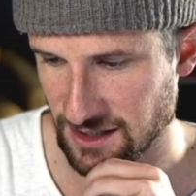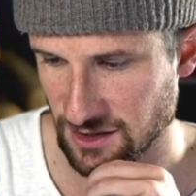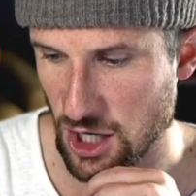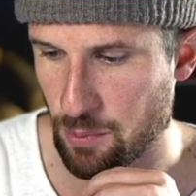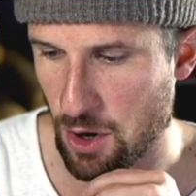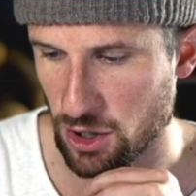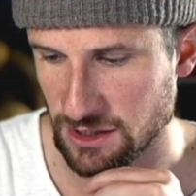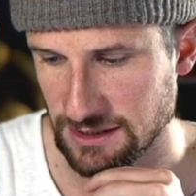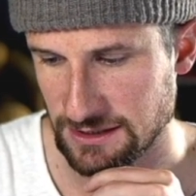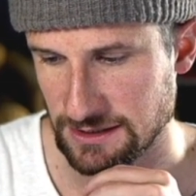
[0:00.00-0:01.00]
go go
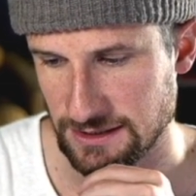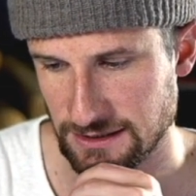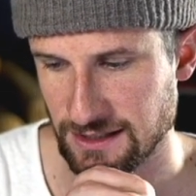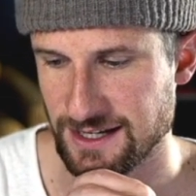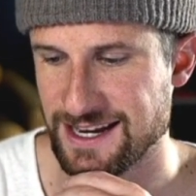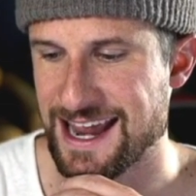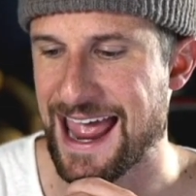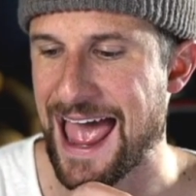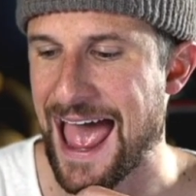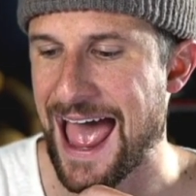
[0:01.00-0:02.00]
bowler.
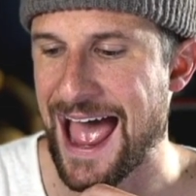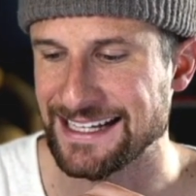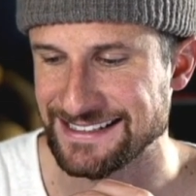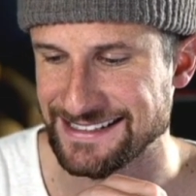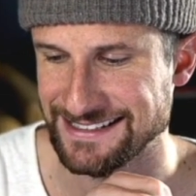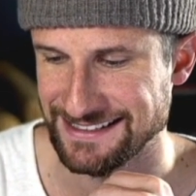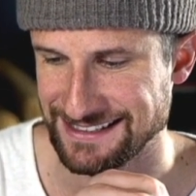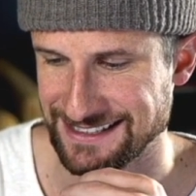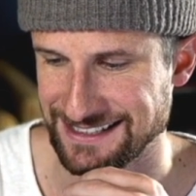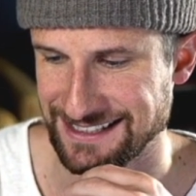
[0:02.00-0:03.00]
Yes.
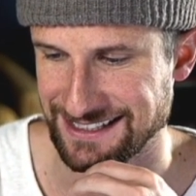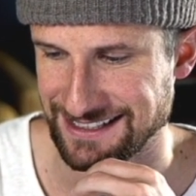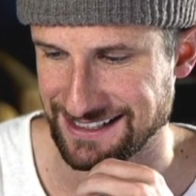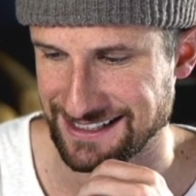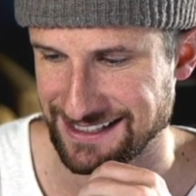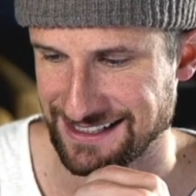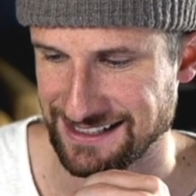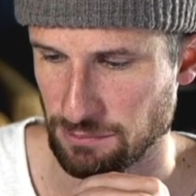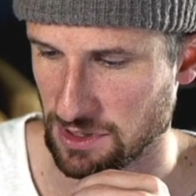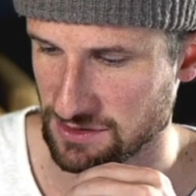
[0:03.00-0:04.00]

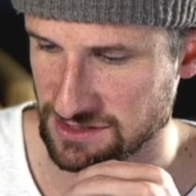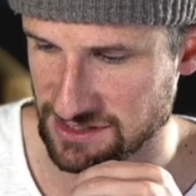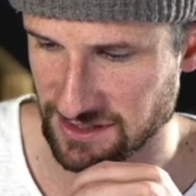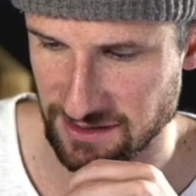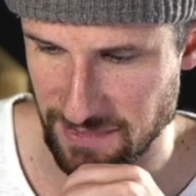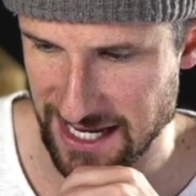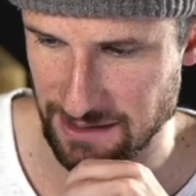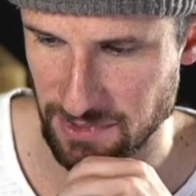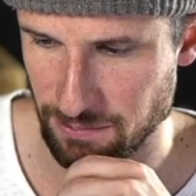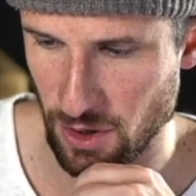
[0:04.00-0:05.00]
Balloon still didn't make
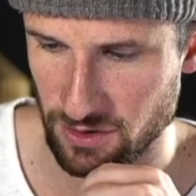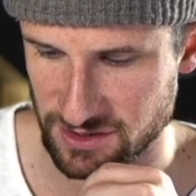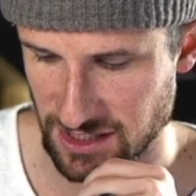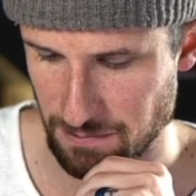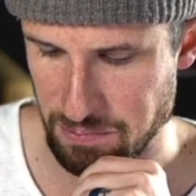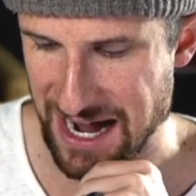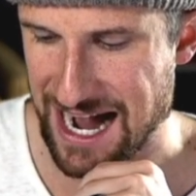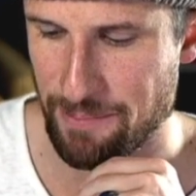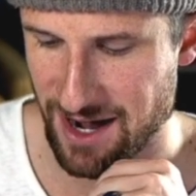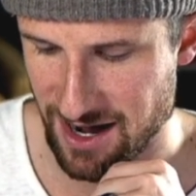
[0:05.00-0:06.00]
it, but Bowler's going to
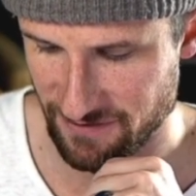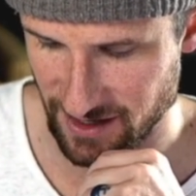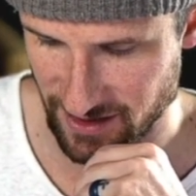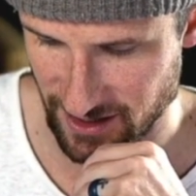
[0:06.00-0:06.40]
pop off right